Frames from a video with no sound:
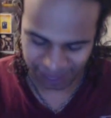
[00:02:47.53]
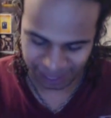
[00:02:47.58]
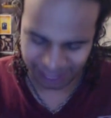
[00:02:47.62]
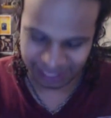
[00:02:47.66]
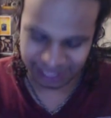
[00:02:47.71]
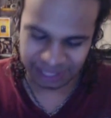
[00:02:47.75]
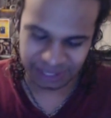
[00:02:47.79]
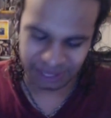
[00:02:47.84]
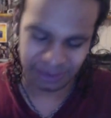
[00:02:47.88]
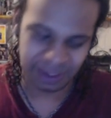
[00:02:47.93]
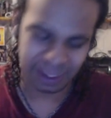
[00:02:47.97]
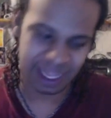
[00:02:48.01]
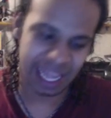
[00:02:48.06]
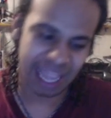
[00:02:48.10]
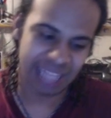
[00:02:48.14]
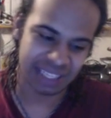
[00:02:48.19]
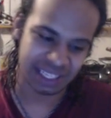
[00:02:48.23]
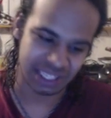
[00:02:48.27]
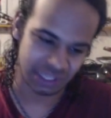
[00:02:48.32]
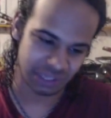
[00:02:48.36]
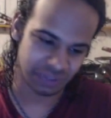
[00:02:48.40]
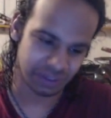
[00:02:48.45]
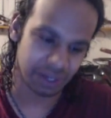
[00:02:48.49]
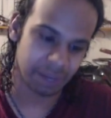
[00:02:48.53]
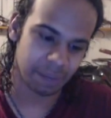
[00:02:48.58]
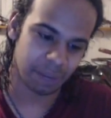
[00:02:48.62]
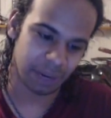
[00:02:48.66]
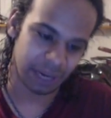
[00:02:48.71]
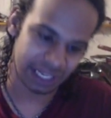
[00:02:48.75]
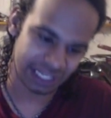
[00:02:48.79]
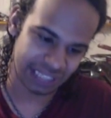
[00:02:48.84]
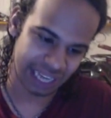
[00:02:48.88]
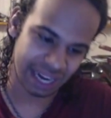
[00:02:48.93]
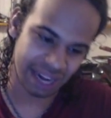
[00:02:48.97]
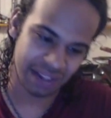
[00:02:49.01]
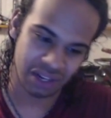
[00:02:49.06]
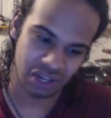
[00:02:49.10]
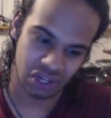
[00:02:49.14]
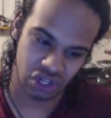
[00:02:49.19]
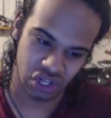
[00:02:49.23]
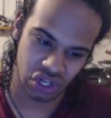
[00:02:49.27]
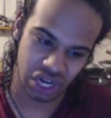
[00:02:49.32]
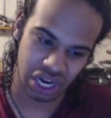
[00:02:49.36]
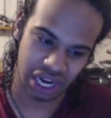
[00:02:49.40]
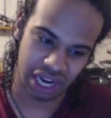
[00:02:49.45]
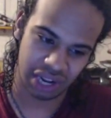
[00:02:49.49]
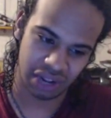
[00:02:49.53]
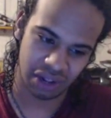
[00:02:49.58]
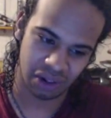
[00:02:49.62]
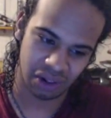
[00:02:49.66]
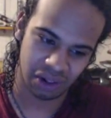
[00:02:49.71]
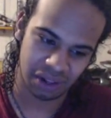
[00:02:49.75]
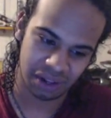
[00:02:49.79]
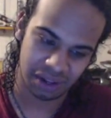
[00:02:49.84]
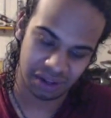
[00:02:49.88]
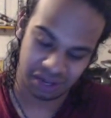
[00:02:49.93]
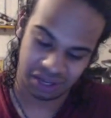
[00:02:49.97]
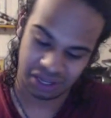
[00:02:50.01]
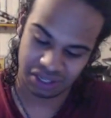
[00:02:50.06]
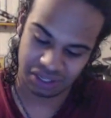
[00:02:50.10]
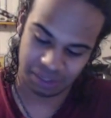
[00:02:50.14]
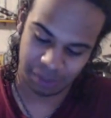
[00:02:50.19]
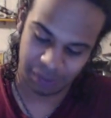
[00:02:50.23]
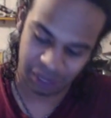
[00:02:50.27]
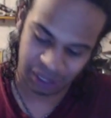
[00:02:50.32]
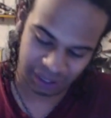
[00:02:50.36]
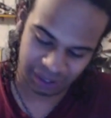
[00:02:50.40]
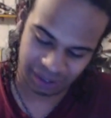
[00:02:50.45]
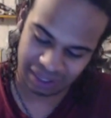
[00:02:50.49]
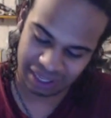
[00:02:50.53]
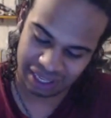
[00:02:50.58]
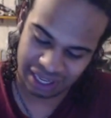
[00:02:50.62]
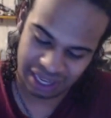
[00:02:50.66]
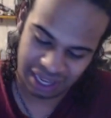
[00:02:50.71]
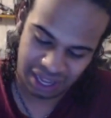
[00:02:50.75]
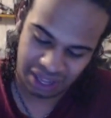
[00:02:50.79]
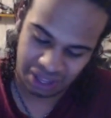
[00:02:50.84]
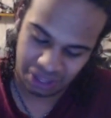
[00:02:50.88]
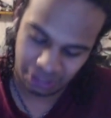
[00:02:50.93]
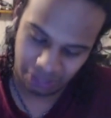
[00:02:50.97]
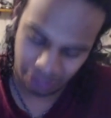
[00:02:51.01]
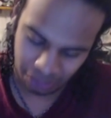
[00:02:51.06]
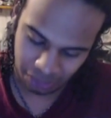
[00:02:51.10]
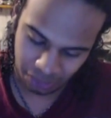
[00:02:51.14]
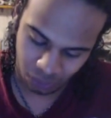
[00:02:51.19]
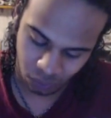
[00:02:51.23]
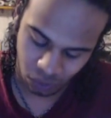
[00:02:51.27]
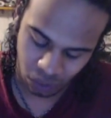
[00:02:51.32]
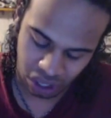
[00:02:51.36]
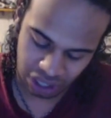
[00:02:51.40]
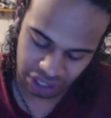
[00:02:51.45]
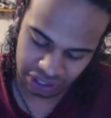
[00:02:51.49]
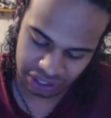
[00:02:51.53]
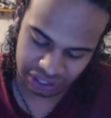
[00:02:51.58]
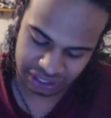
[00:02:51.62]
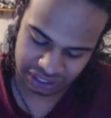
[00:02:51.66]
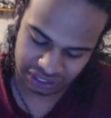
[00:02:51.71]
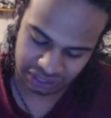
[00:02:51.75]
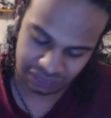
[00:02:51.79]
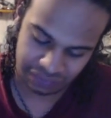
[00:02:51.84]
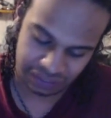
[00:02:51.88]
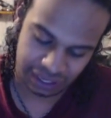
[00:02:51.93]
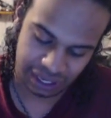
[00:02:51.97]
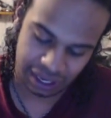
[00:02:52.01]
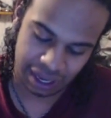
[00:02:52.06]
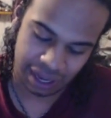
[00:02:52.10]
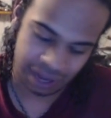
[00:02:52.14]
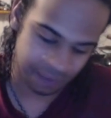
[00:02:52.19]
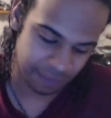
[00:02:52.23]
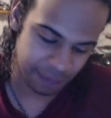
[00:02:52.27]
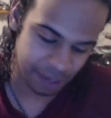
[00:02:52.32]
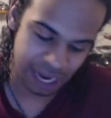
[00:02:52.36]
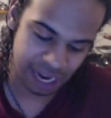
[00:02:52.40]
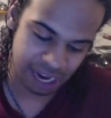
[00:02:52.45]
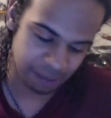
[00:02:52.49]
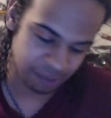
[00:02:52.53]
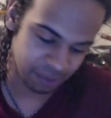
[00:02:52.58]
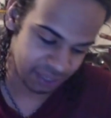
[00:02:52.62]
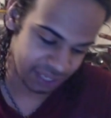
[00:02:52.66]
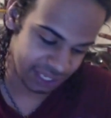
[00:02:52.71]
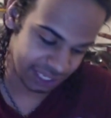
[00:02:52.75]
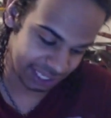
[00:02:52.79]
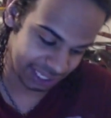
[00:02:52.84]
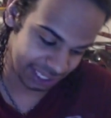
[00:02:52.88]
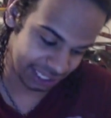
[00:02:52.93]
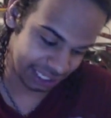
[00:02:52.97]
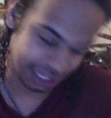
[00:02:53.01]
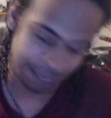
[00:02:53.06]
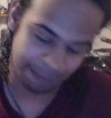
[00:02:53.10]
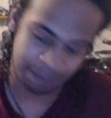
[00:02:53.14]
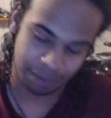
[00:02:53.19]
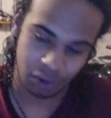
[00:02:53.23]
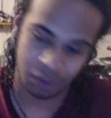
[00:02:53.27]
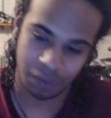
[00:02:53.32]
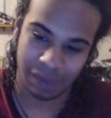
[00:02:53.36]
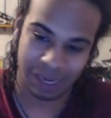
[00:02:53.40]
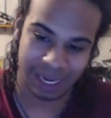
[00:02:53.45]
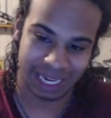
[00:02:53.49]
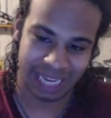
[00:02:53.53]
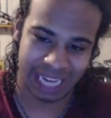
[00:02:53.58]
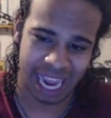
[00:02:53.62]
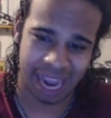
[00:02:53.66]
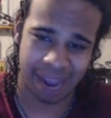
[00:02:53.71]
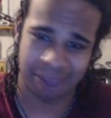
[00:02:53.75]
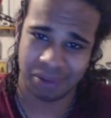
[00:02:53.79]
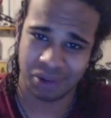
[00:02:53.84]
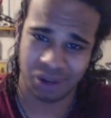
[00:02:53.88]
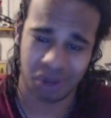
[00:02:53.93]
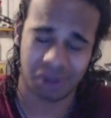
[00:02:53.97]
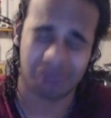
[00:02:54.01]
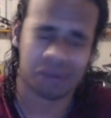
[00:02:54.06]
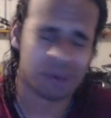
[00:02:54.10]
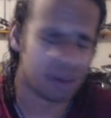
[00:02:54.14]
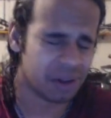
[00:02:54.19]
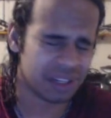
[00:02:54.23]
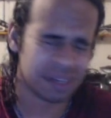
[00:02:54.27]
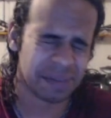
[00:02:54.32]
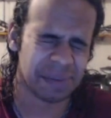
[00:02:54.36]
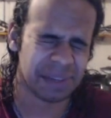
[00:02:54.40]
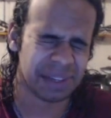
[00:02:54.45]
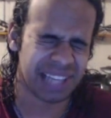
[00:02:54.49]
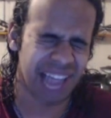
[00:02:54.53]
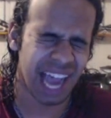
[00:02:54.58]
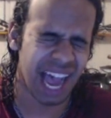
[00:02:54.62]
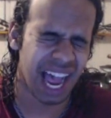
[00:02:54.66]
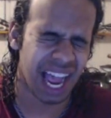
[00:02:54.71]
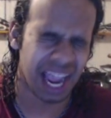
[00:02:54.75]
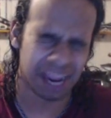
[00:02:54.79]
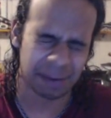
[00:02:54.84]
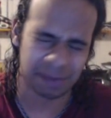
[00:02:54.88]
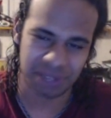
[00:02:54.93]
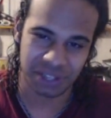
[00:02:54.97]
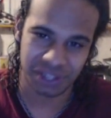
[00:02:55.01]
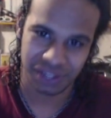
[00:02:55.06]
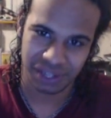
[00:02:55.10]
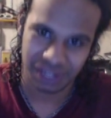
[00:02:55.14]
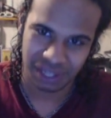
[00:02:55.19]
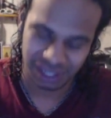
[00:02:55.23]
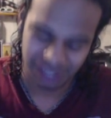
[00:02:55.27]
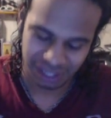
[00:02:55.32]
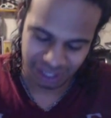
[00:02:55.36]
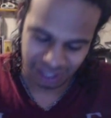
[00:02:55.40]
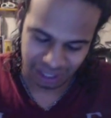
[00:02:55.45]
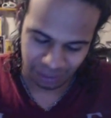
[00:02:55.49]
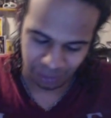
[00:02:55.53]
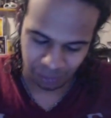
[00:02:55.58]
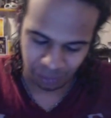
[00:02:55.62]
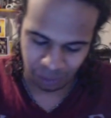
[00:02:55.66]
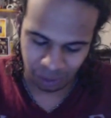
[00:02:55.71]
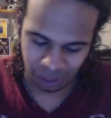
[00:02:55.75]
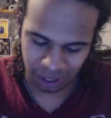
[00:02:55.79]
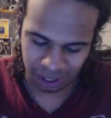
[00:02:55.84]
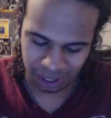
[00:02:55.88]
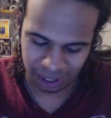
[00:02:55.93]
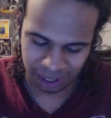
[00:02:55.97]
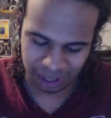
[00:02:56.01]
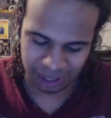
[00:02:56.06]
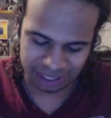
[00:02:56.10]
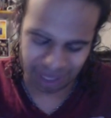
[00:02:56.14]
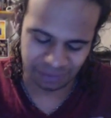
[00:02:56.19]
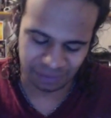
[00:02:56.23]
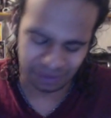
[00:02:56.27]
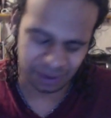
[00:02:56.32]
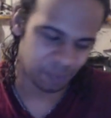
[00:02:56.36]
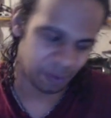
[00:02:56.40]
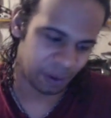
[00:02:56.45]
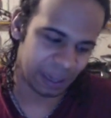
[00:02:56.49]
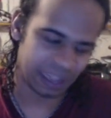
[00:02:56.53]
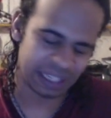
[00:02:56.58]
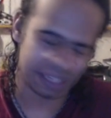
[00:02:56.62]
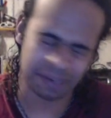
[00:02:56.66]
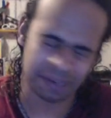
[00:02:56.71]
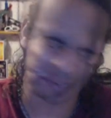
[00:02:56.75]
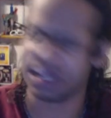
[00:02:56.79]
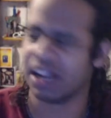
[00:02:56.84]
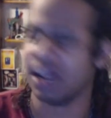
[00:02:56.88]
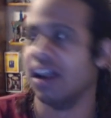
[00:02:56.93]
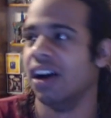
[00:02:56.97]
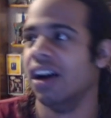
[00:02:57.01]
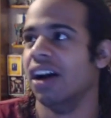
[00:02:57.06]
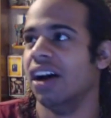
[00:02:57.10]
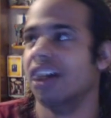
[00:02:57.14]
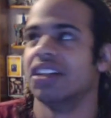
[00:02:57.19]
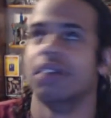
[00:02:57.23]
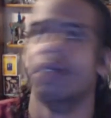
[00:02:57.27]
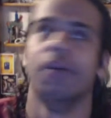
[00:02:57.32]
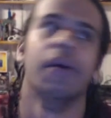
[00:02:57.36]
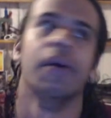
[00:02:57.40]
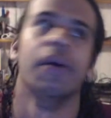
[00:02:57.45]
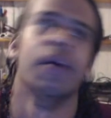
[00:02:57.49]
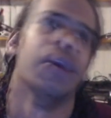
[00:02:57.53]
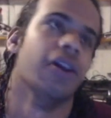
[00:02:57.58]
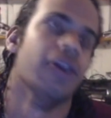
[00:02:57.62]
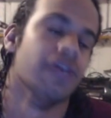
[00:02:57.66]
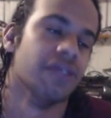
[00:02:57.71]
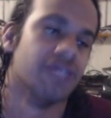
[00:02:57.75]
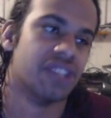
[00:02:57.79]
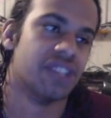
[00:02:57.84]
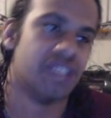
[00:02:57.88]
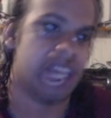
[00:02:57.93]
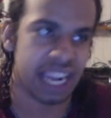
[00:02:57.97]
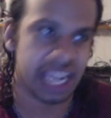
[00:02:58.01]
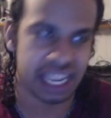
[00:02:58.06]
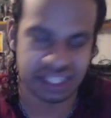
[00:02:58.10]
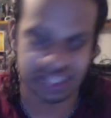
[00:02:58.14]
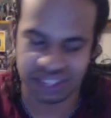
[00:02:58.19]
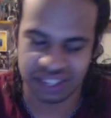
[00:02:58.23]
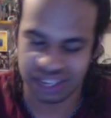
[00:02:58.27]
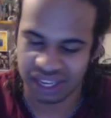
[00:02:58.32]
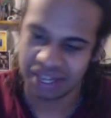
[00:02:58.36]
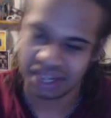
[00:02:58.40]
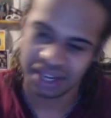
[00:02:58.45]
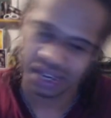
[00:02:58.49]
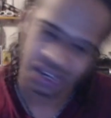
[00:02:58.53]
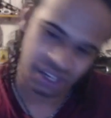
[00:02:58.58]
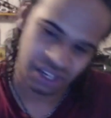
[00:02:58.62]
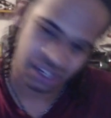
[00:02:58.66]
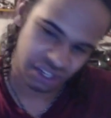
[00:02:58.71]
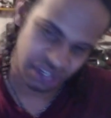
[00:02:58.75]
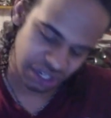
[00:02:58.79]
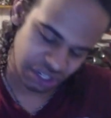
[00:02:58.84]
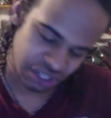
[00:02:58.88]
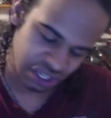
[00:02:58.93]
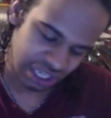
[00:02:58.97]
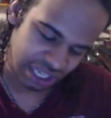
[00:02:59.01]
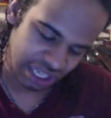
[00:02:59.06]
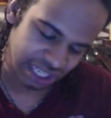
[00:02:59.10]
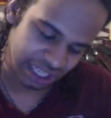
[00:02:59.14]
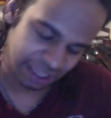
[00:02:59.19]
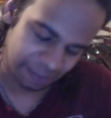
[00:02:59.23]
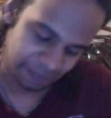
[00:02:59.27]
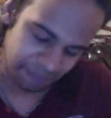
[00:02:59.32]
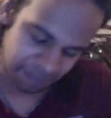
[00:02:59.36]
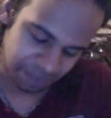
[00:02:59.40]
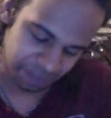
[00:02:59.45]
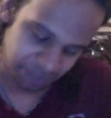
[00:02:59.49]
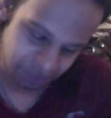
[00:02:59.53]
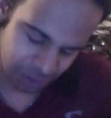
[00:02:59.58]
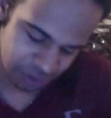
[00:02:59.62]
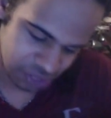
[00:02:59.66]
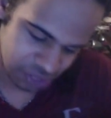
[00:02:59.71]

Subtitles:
while he's doing that, Sylvia breaks out of the jail because apparently Wander and Sylvia have been able to sleep through being captured multiple times. Sylvia breaks up and is like, "Oh, it's gonna be one of those days." She